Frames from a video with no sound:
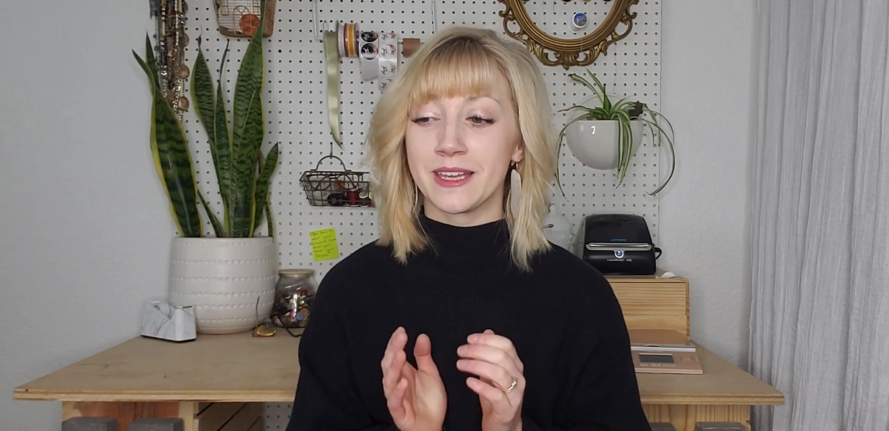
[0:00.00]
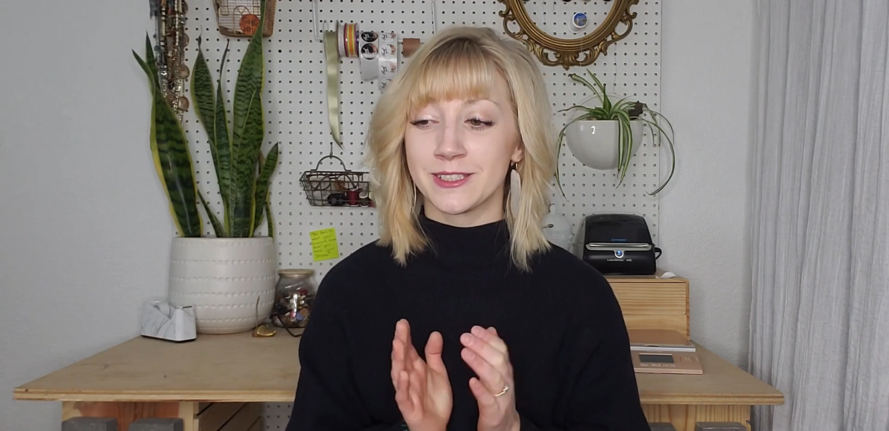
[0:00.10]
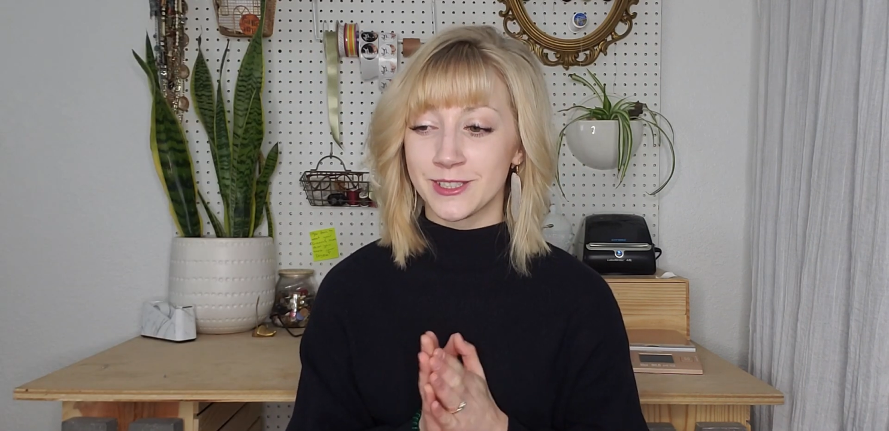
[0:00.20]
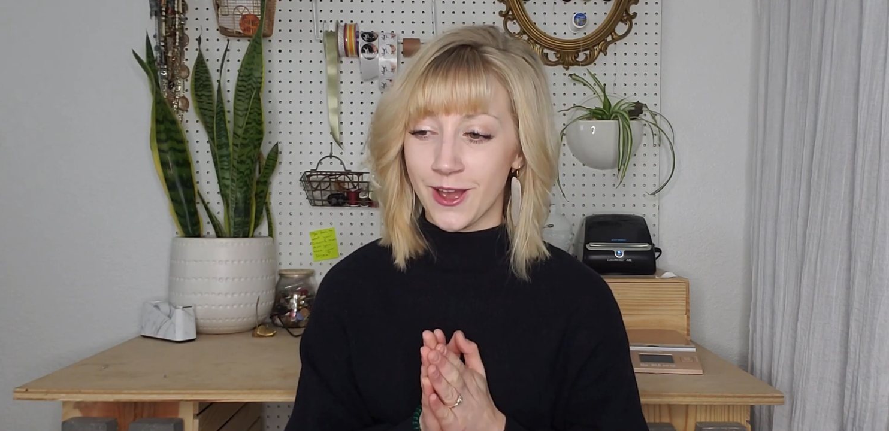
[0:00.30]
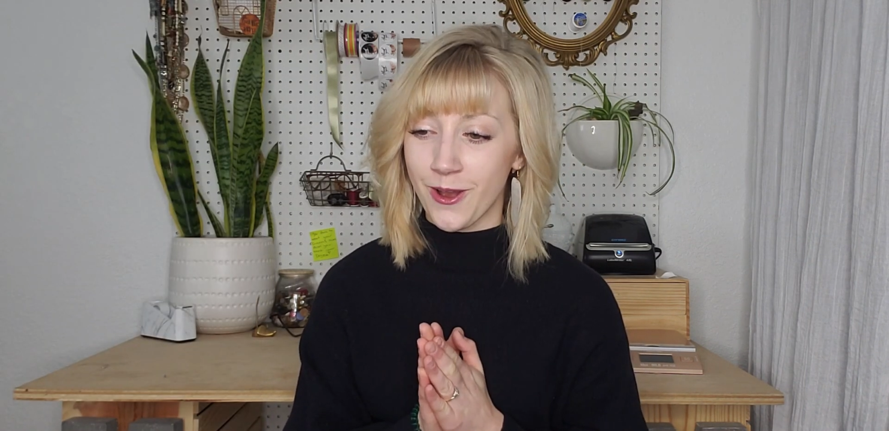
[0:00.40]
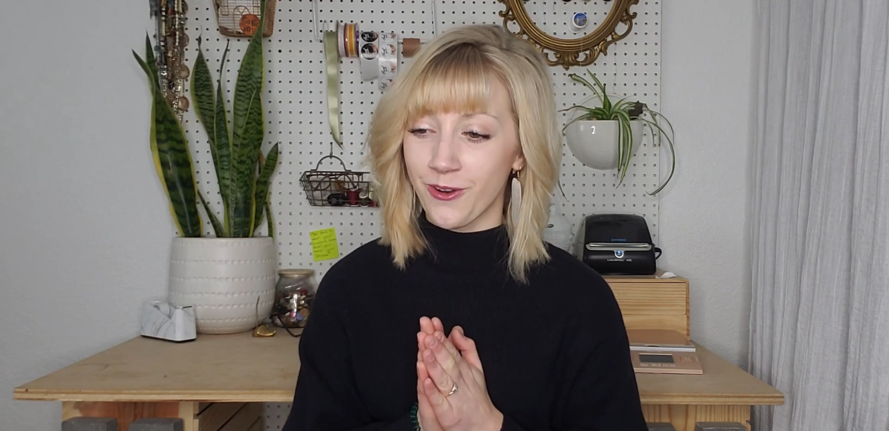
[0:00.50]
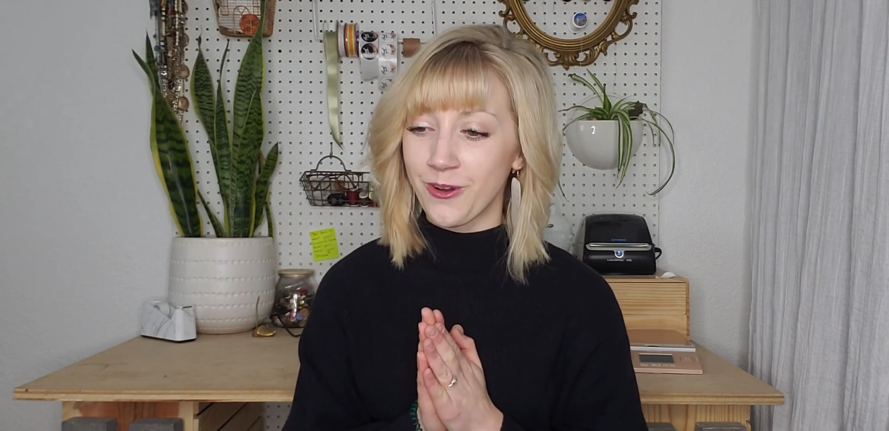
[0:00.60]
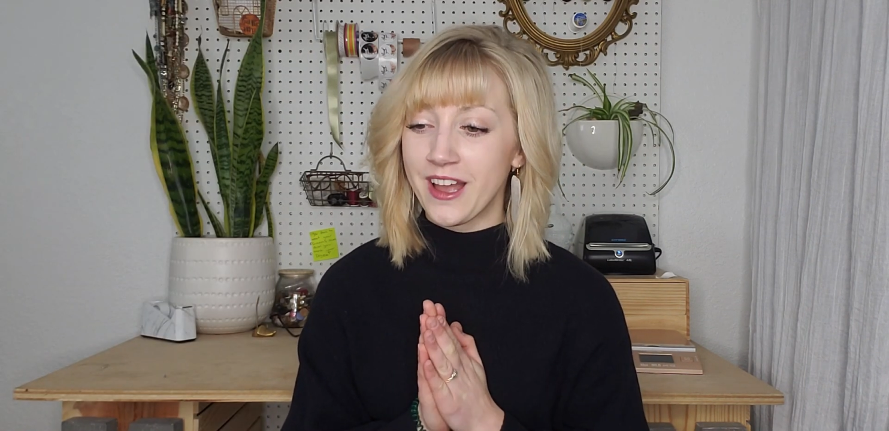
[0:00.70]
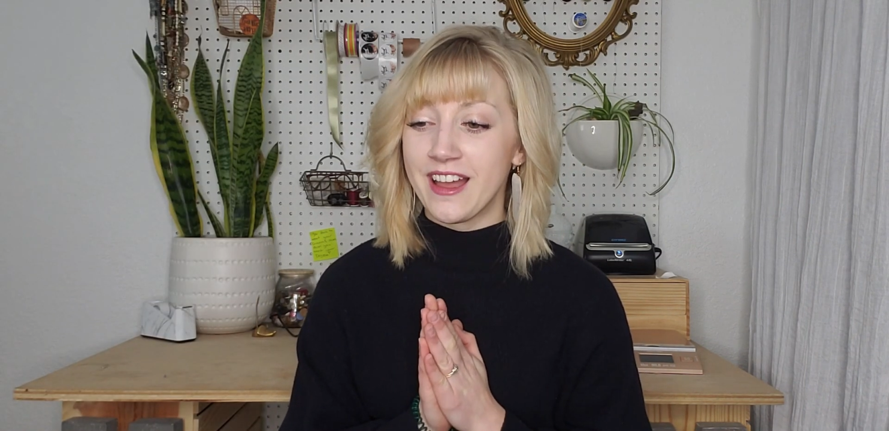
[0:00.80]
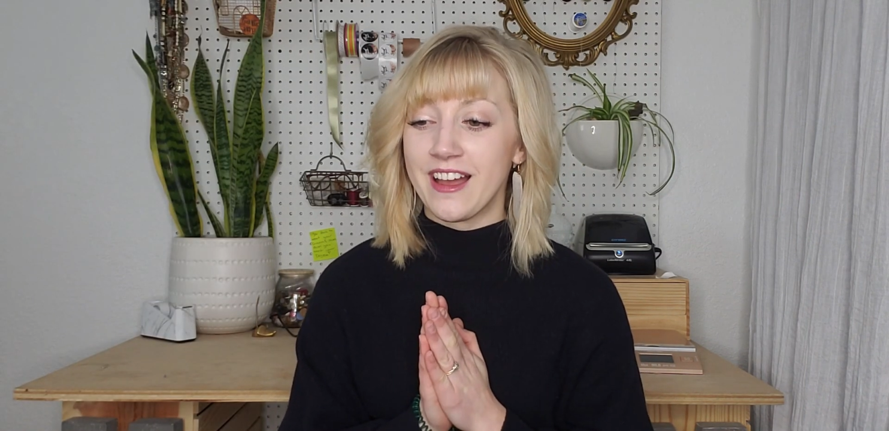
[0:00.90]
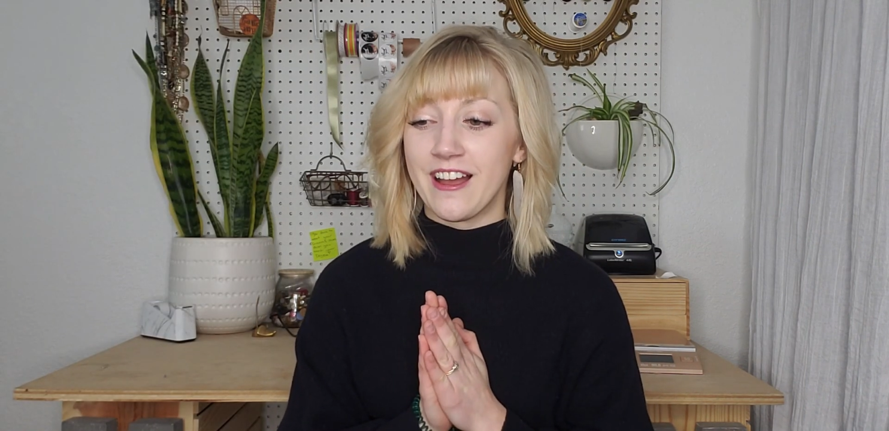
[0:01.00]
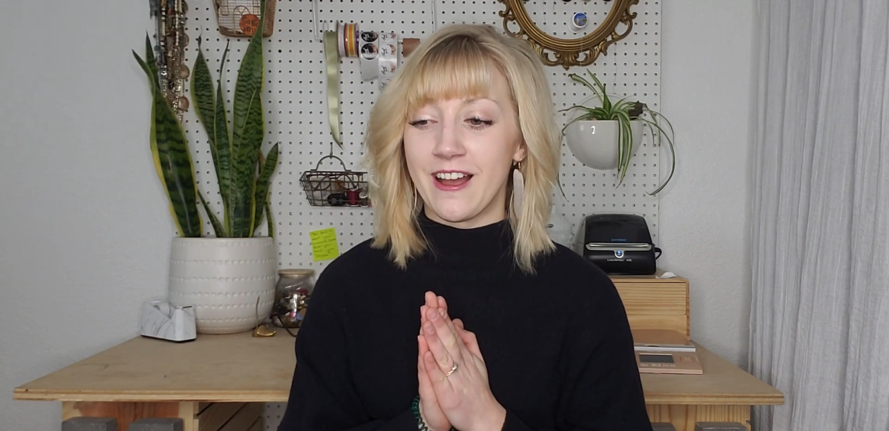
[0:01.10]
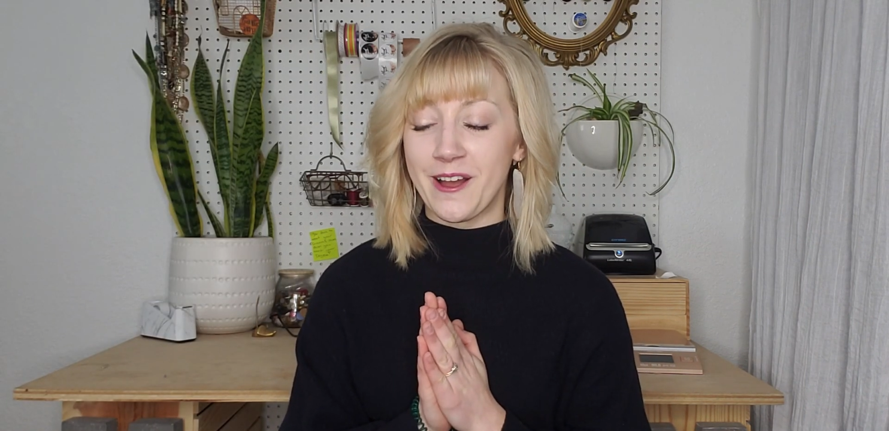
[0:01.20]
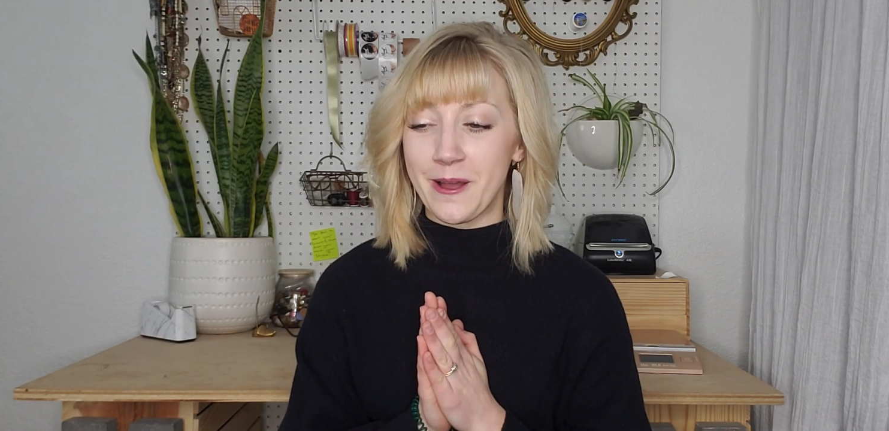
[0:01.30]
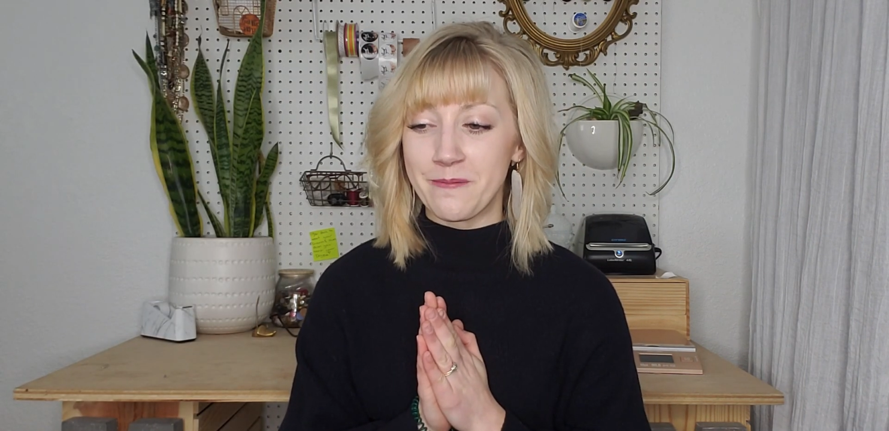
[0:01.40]
So
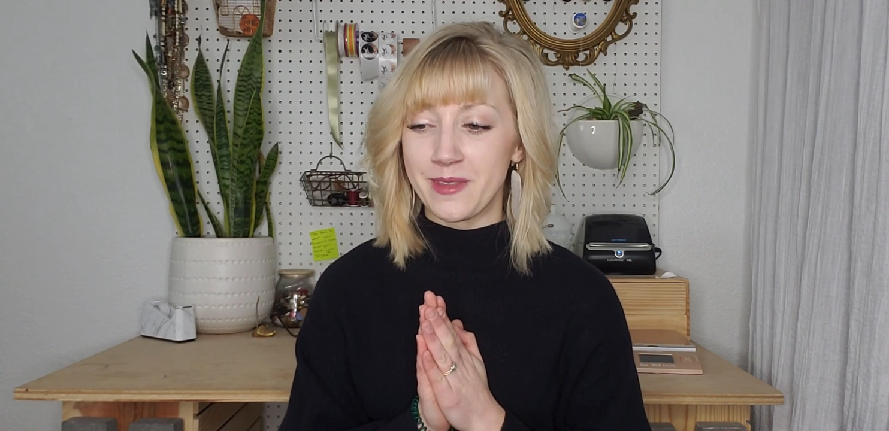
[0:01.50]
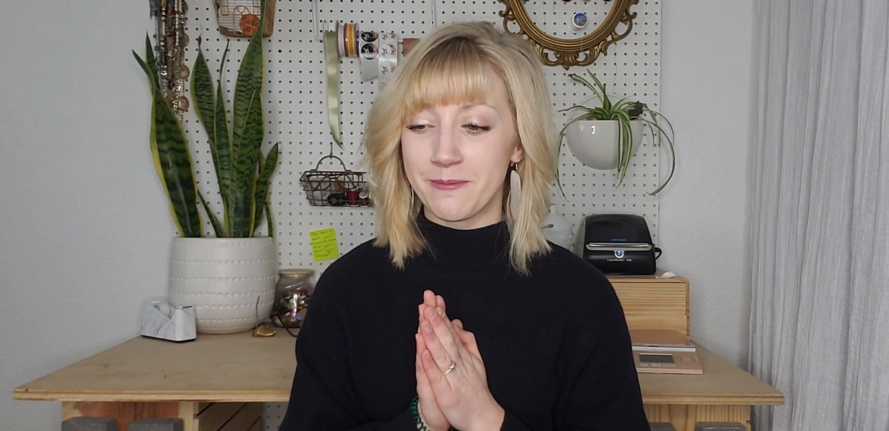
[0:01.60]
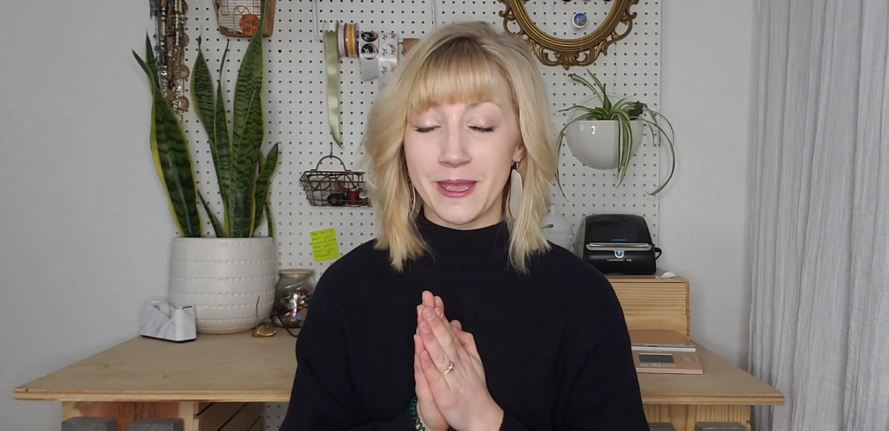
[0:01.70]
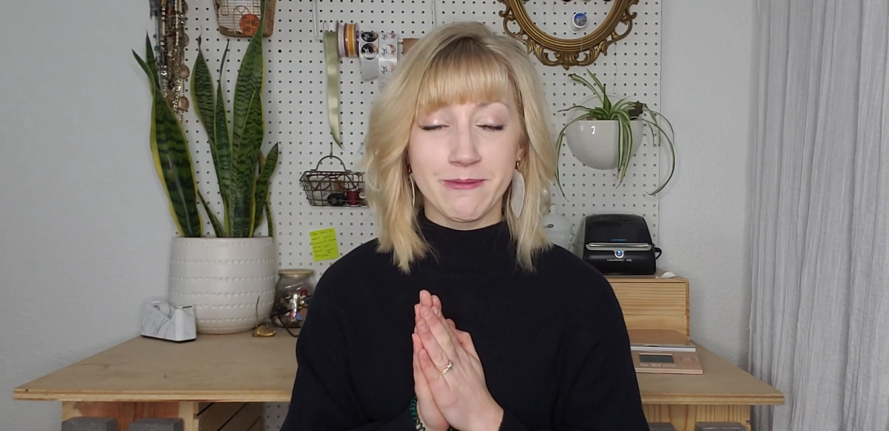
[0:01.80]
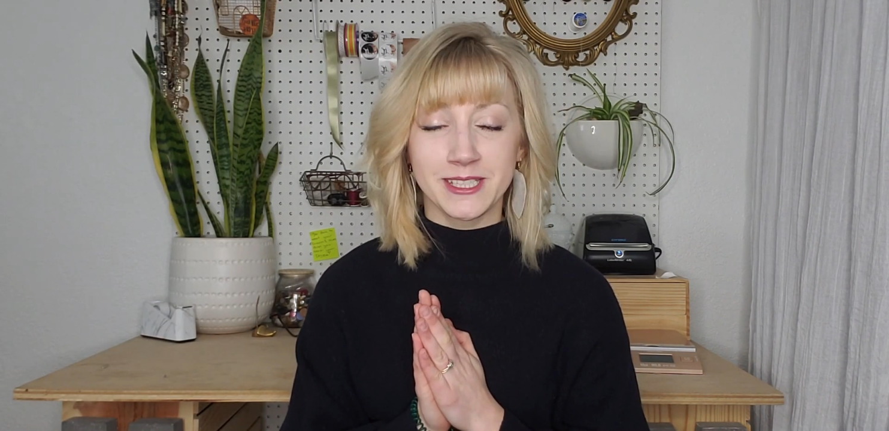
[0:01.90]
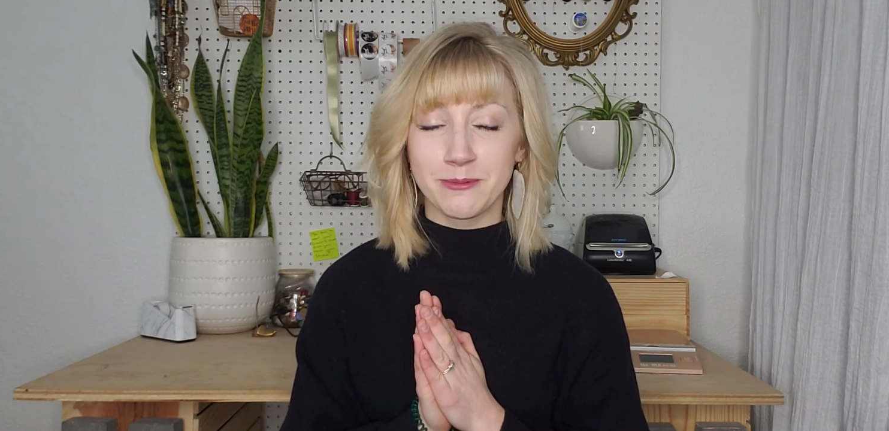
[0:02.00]
maybe